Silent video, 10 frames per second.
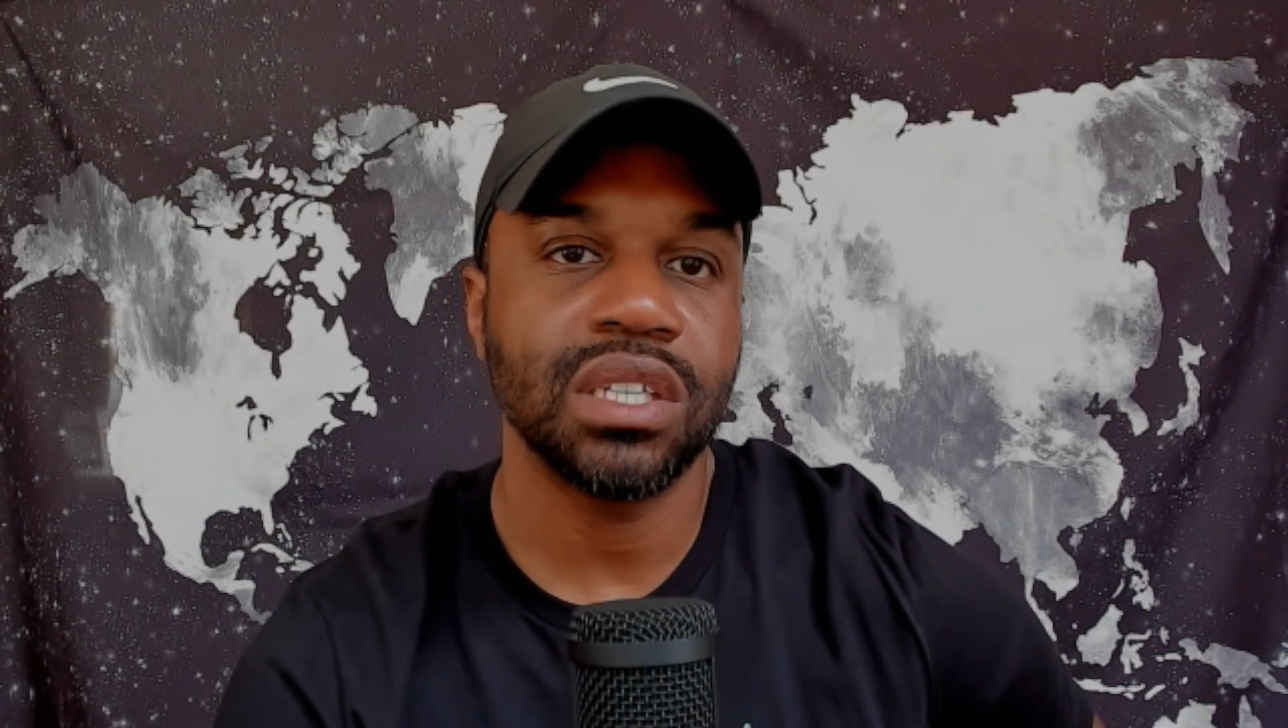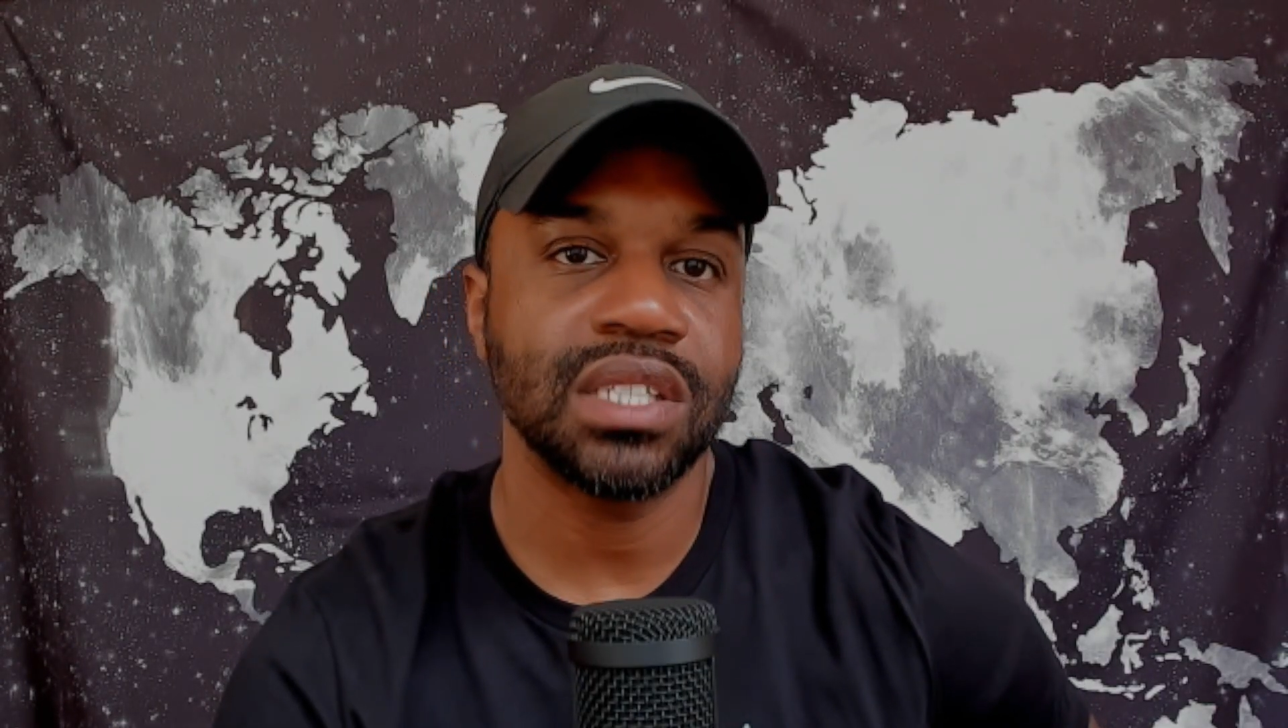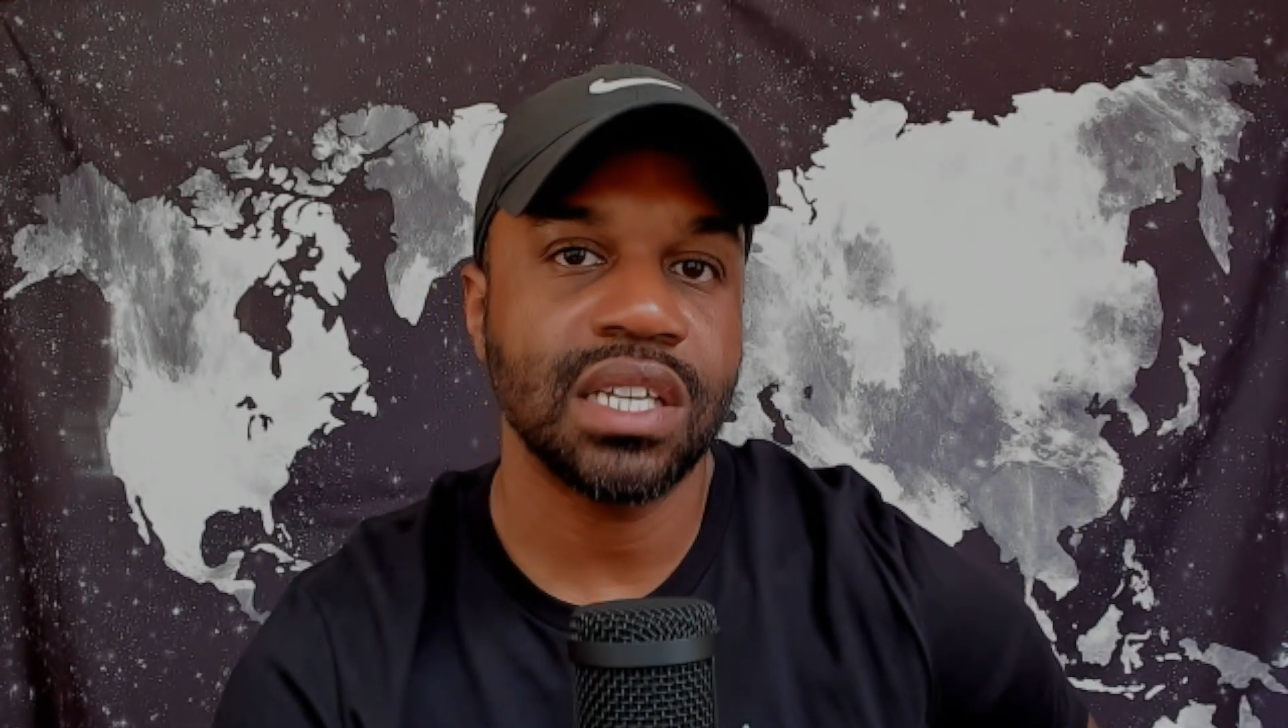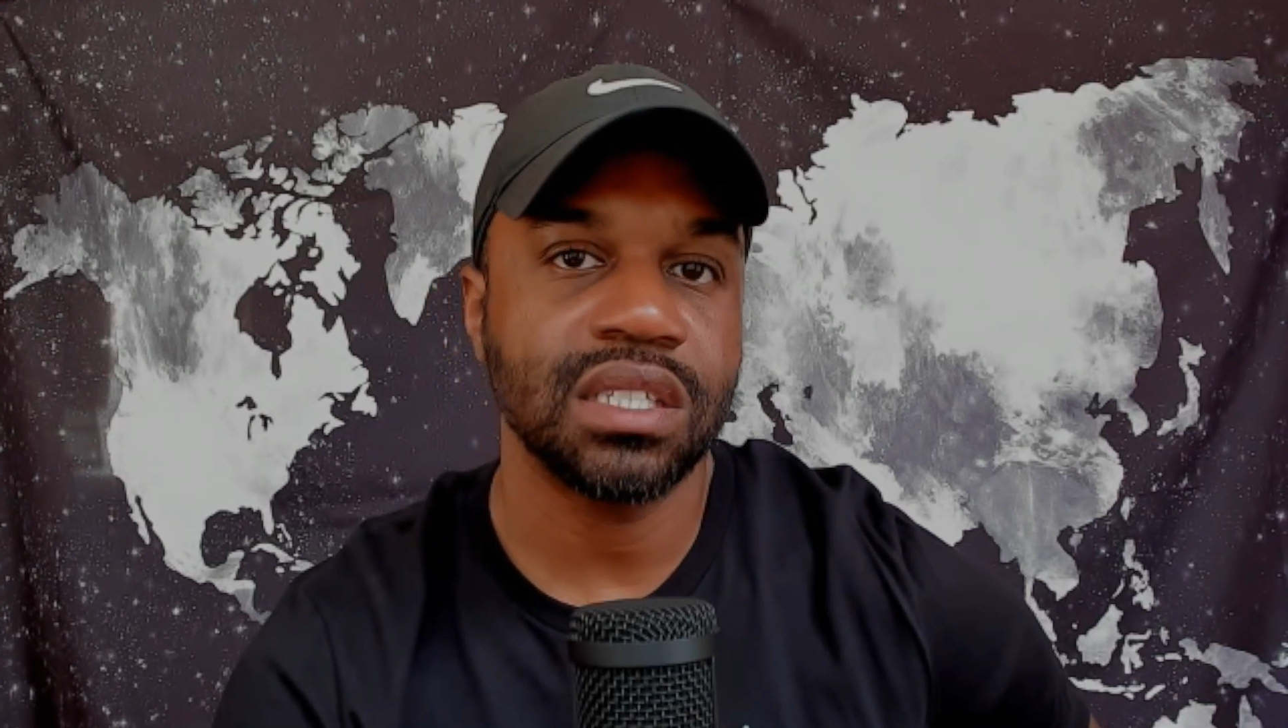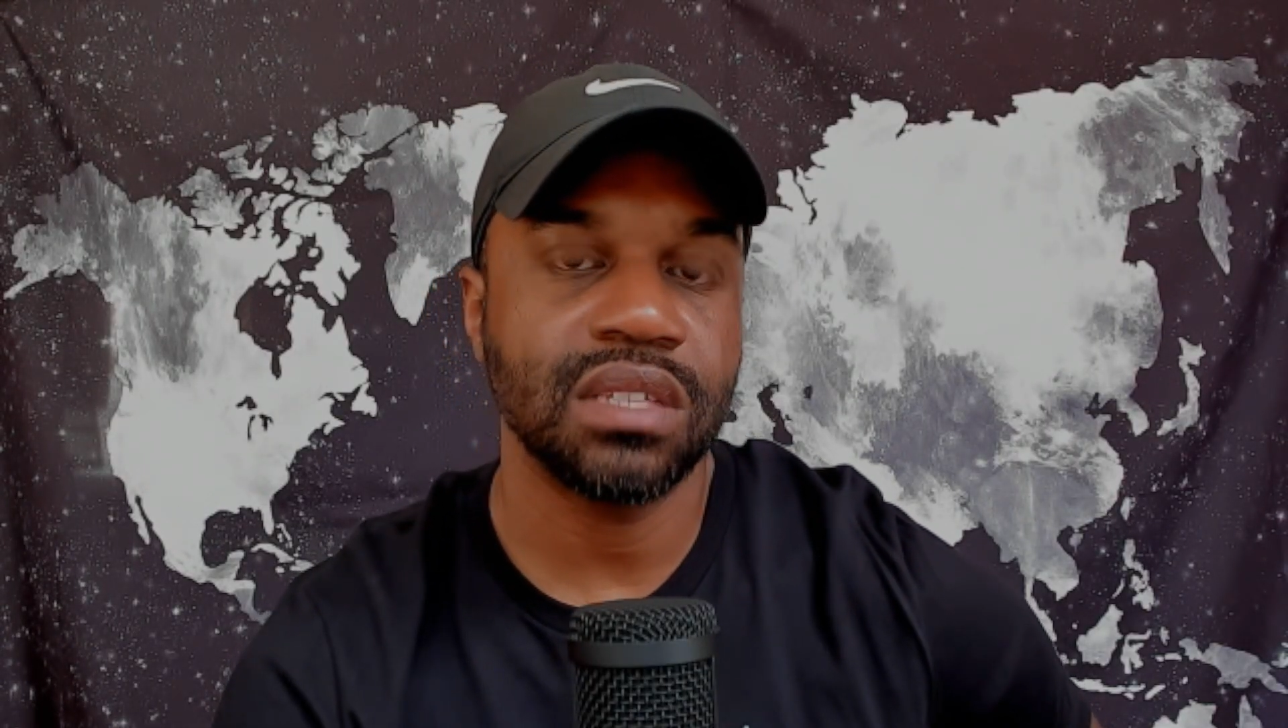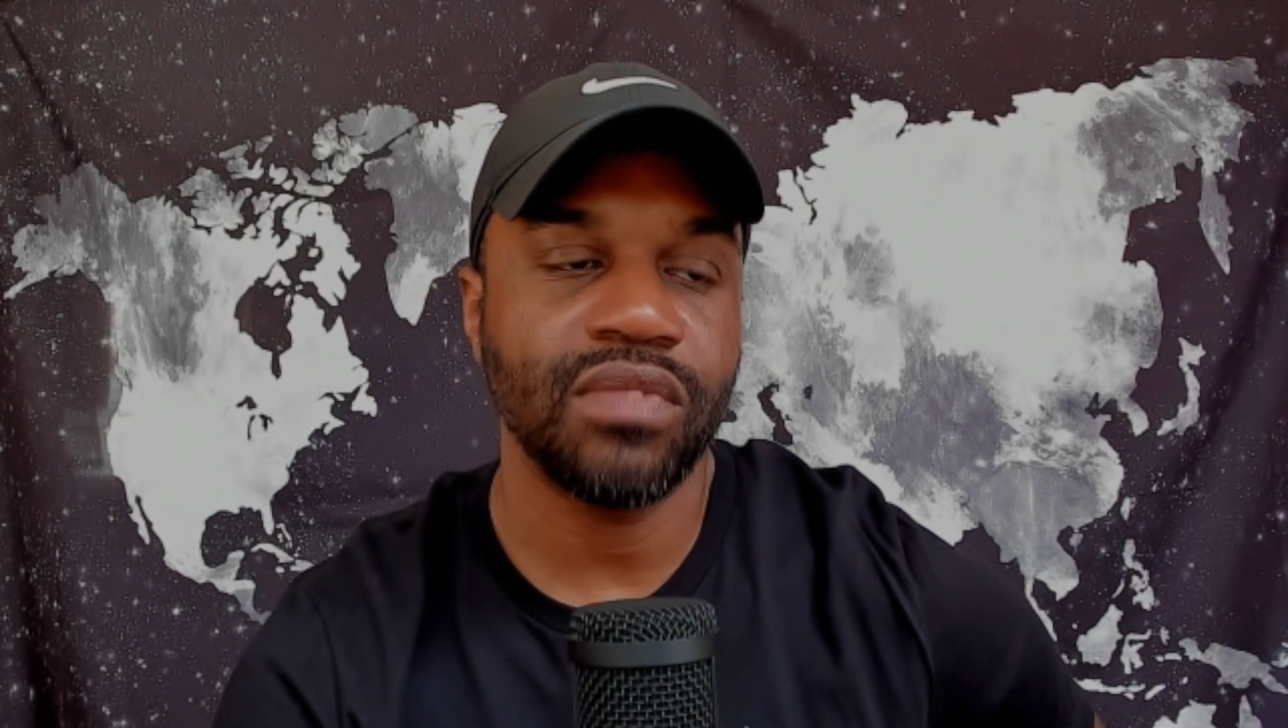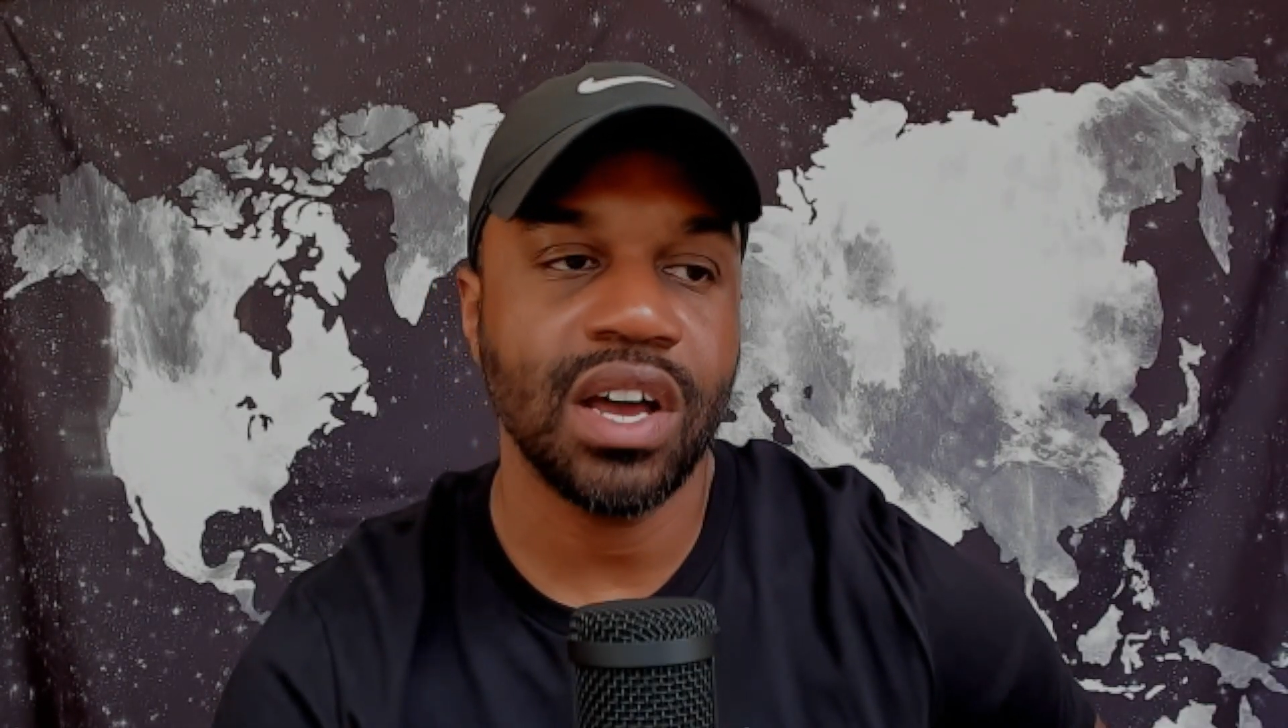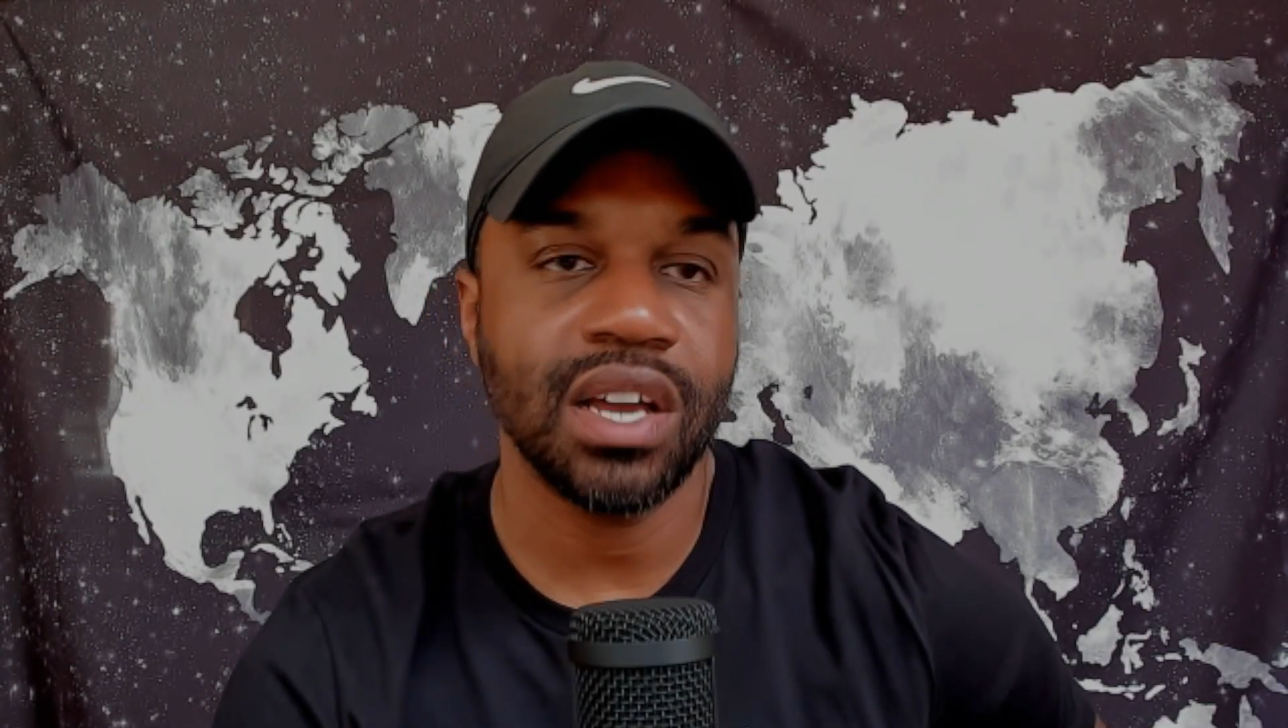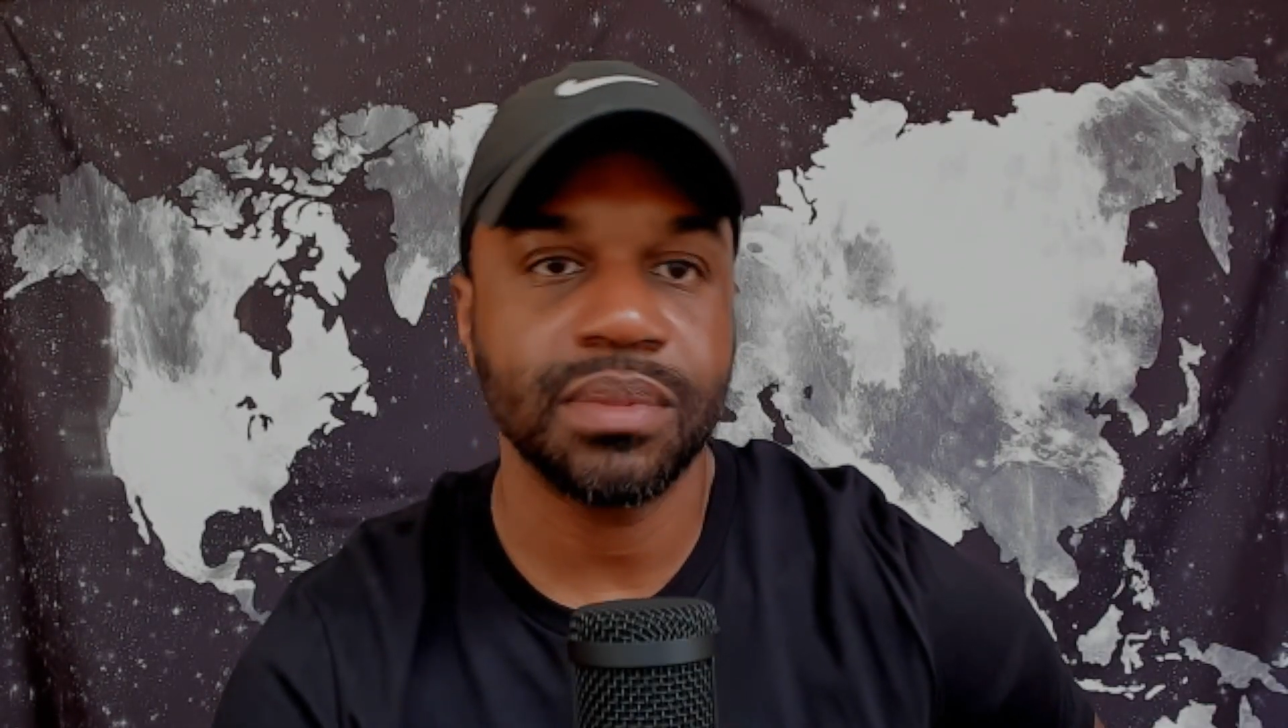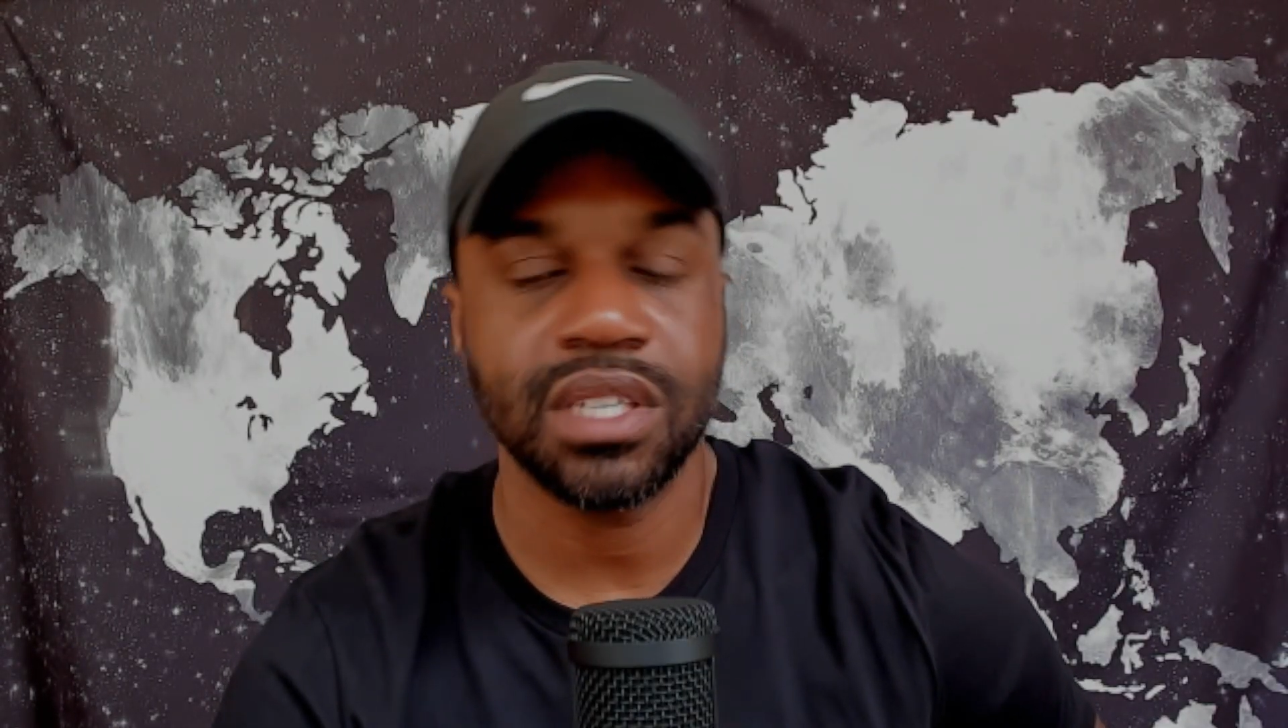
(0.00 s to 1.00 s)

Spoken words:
that's the vibes